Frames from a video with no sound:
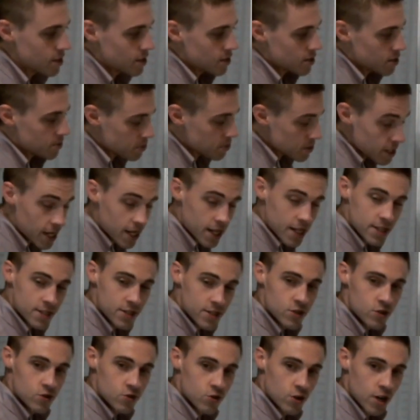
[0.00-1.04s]
the
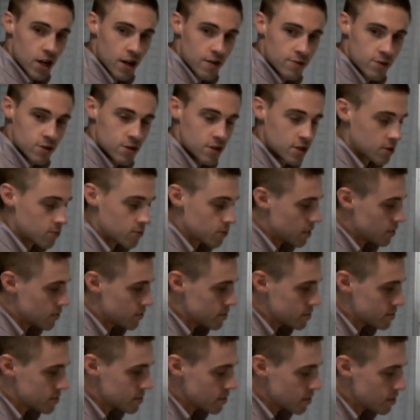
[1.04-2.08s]
planets travel around the
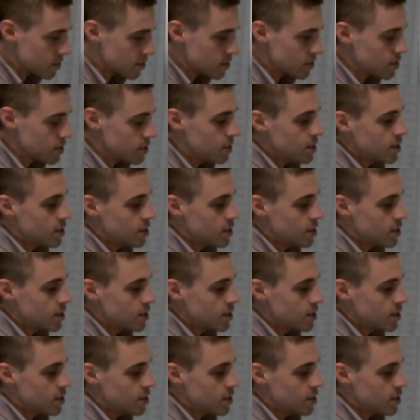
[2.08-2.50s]
sun